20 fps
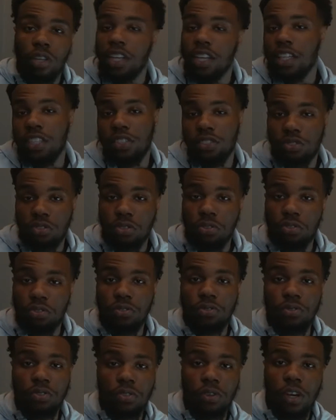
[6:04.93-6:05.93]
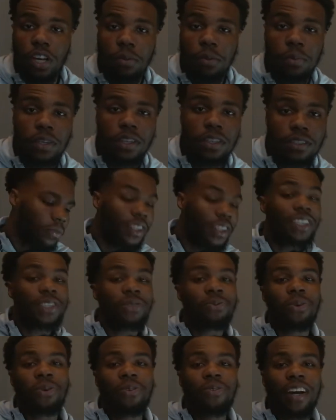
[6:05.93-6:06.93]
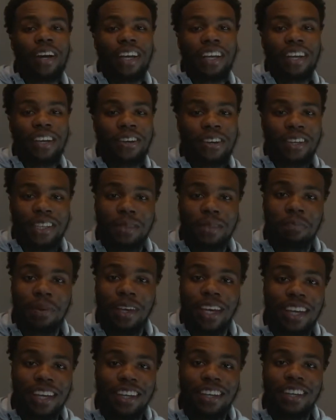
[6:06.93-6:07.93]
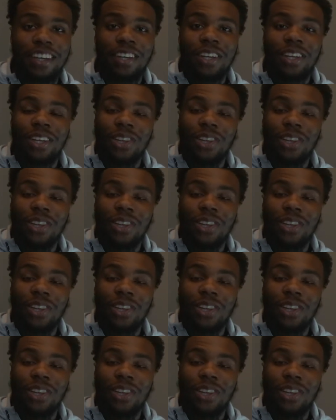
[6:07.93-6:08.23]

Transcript: let it control you you know what i mean this one right here is big